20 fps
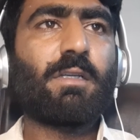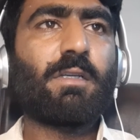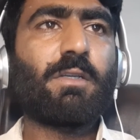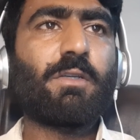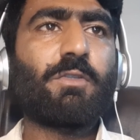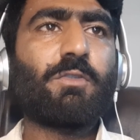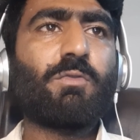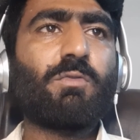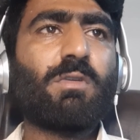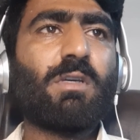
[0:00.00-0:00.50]

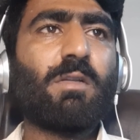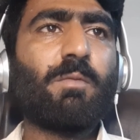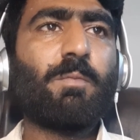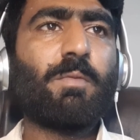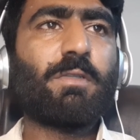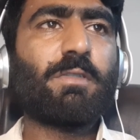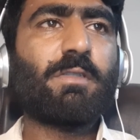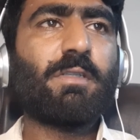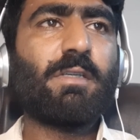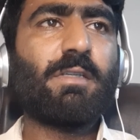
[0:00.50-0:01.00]
You can
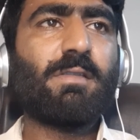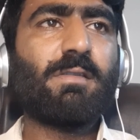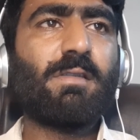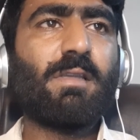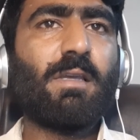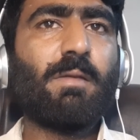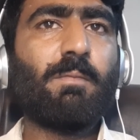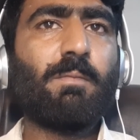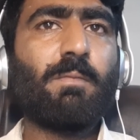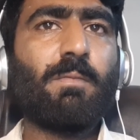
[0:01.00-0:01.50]
purchase
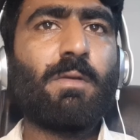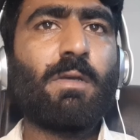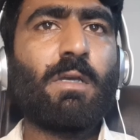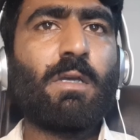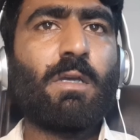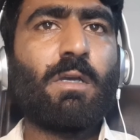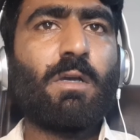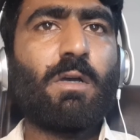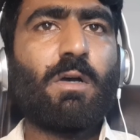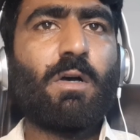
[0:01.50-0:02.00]
them
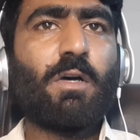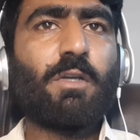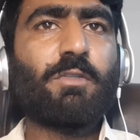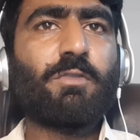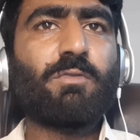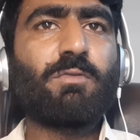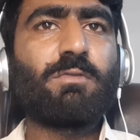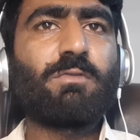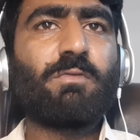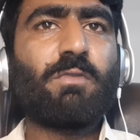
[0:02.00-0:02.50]
or
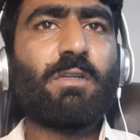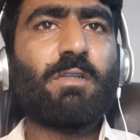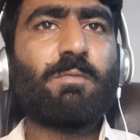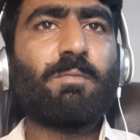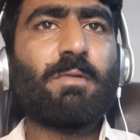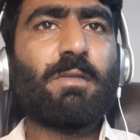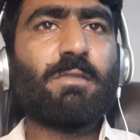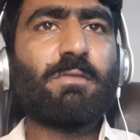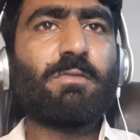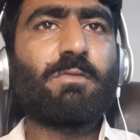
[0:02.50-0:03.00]
use
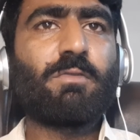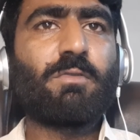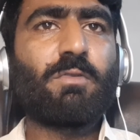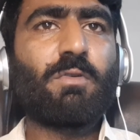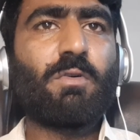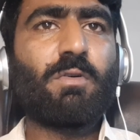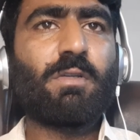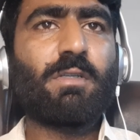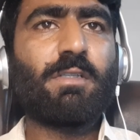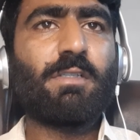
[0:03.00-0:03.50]
WordPress
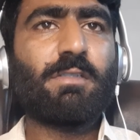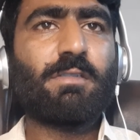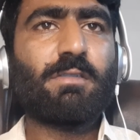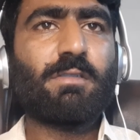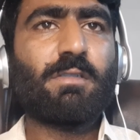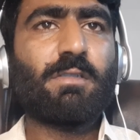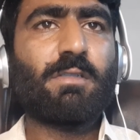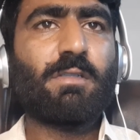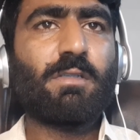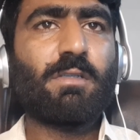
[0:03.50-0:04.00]
long
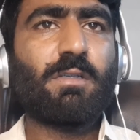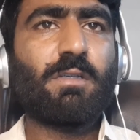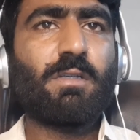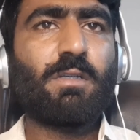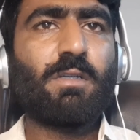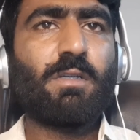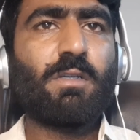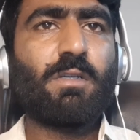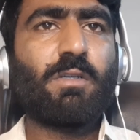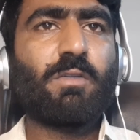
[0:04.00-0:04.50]
list
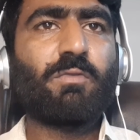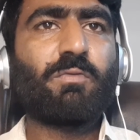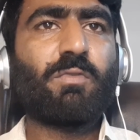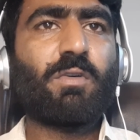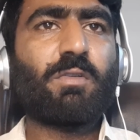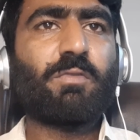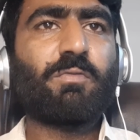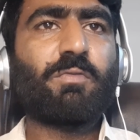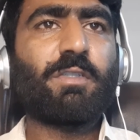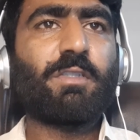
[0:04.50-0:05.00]

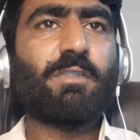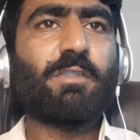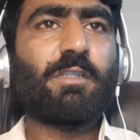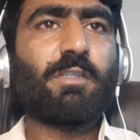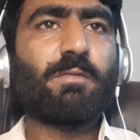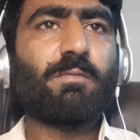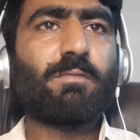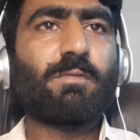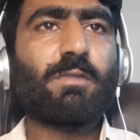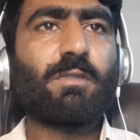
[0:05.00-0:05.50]
for free
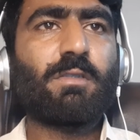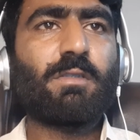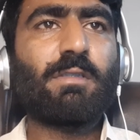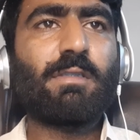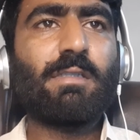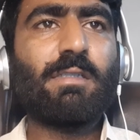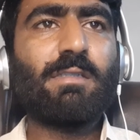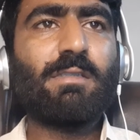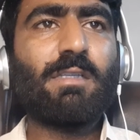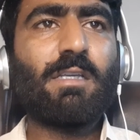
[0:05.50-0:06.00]
themes.
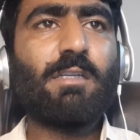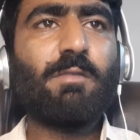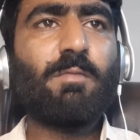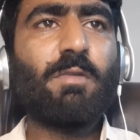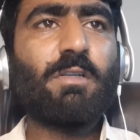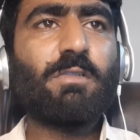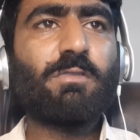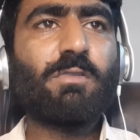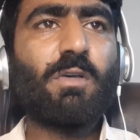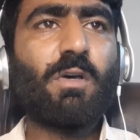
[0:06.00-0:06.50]
These
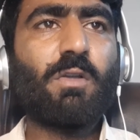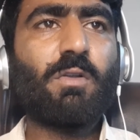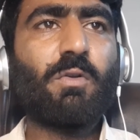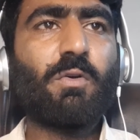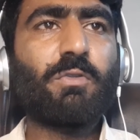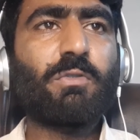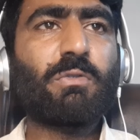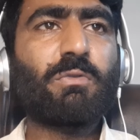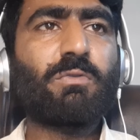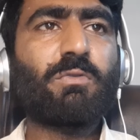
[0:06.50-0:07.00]
elements
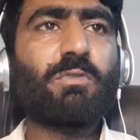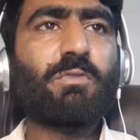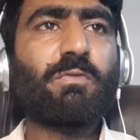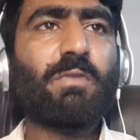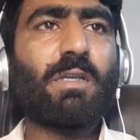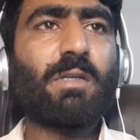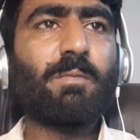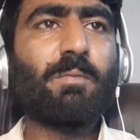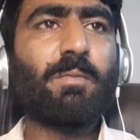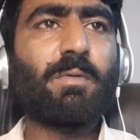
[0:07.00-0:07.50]
allow you to
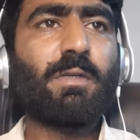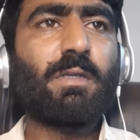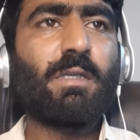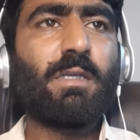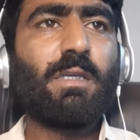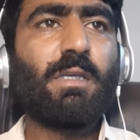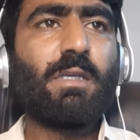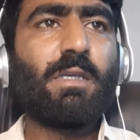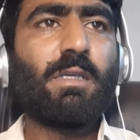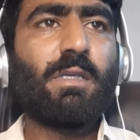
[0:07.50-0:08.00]
develop
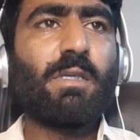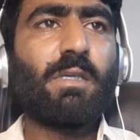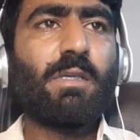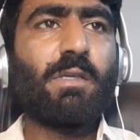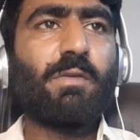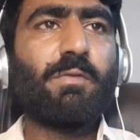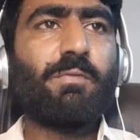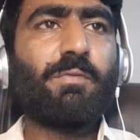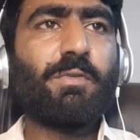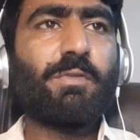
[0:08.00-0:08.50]

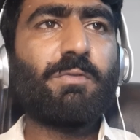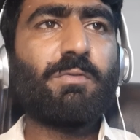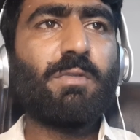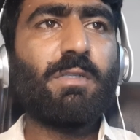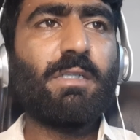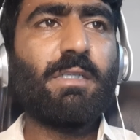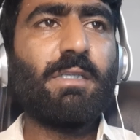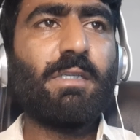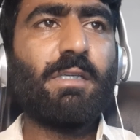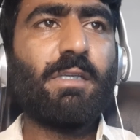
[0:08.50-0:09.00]
a
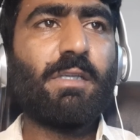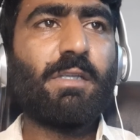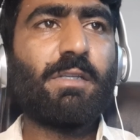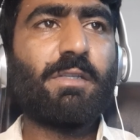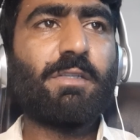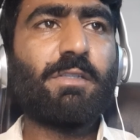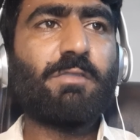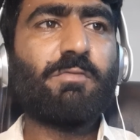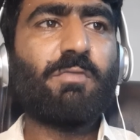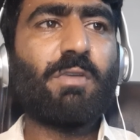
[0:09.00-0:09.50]
visually
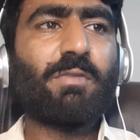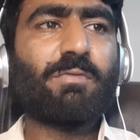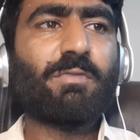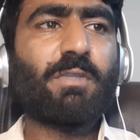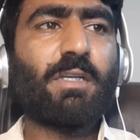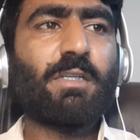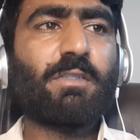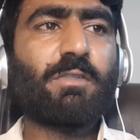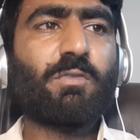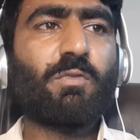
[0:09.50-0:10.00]
rich
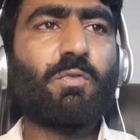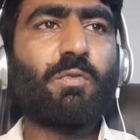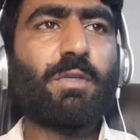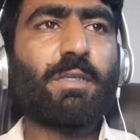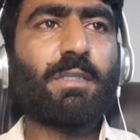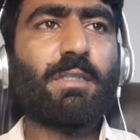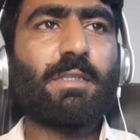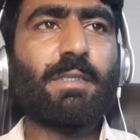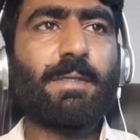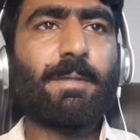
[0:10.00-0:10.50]
website
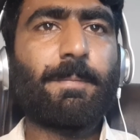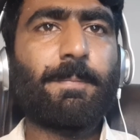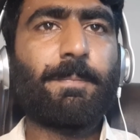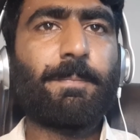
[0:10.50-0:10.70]
quickly.